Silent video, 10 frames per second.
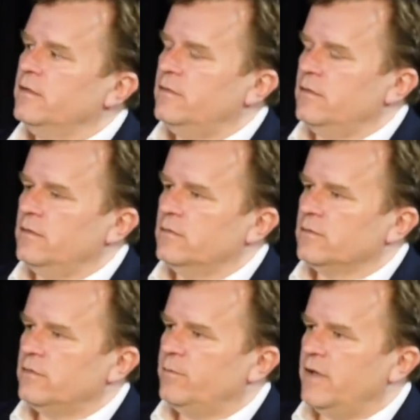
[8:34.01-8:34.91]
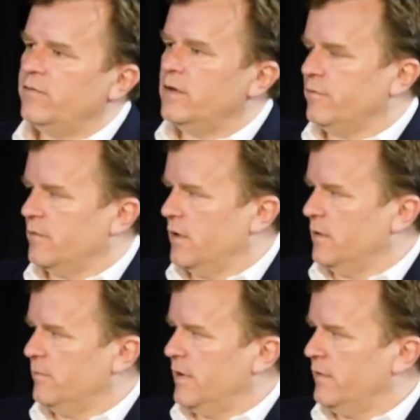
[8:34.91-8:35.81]
to pivot
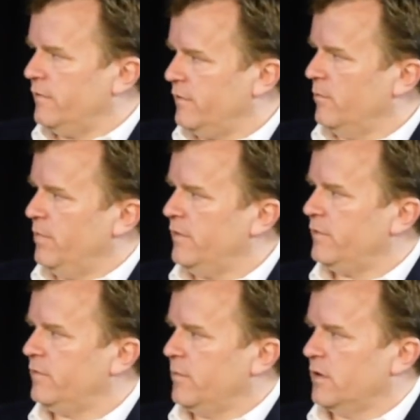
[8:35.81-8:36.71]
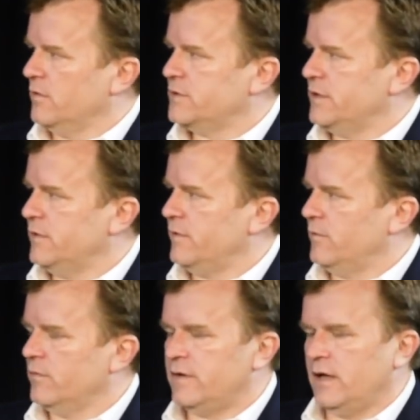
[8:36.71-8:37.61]
from, and this is a business model shift
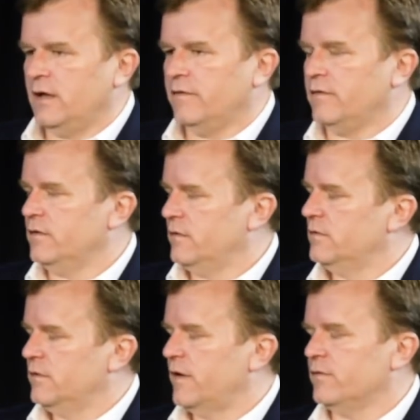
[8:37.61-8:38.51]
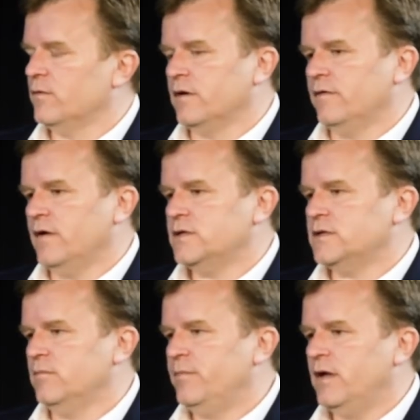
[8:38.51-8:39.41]
that we're taking as an
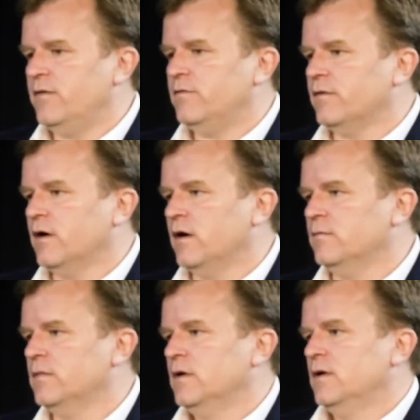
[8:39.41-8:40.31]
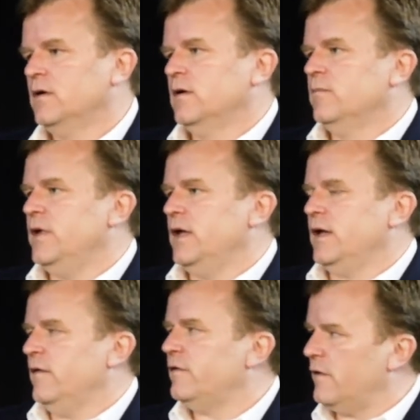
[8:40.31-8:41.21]
organization, pivot from
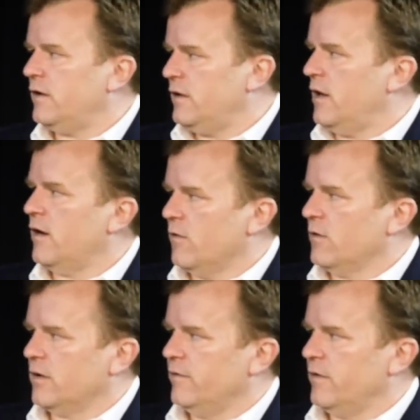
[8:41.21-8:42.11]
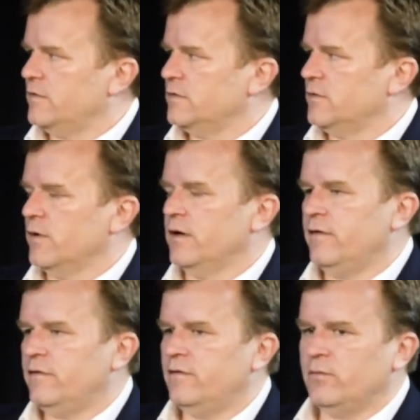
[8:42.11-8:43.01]
being a sick care organization where
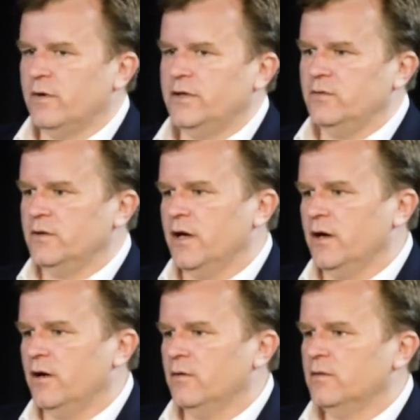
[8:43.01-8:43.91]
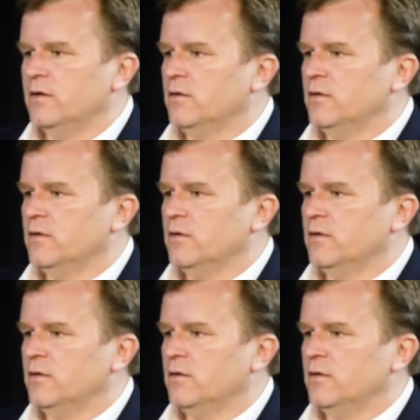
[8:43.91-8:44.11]
this is where you go